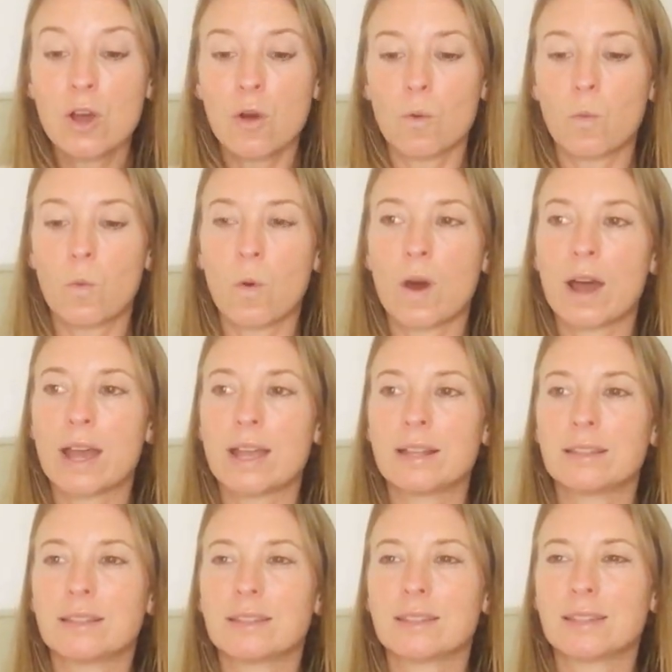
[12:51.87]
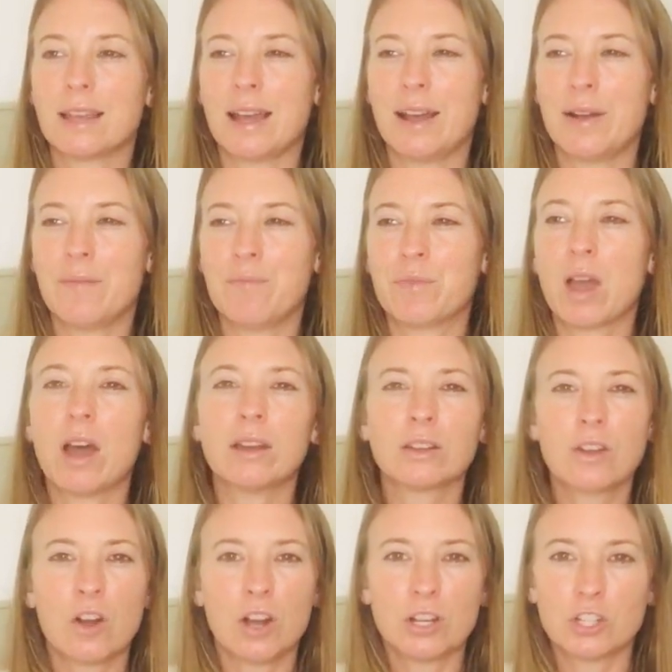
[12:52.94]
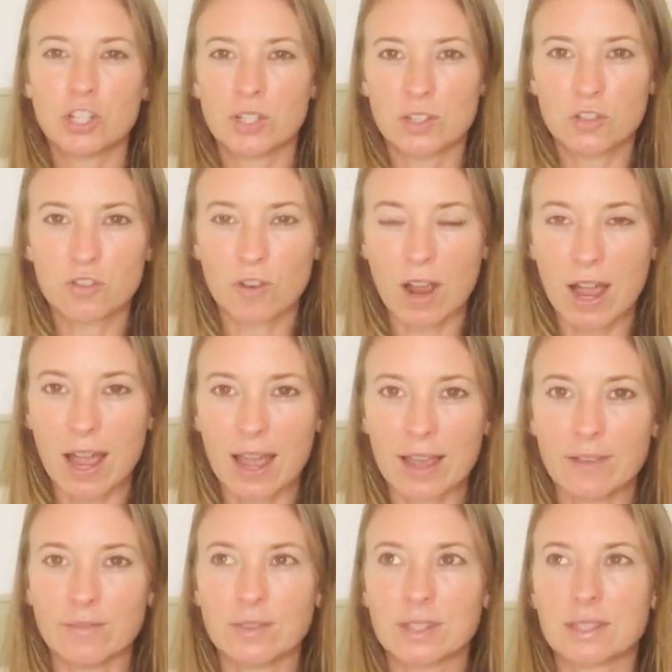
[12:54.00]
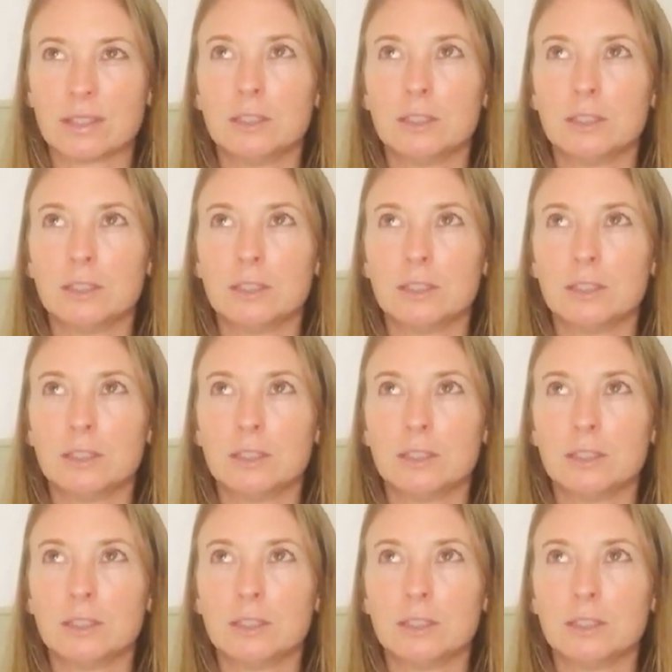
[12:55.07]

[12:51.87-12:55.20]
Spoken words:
one's unconscious drives.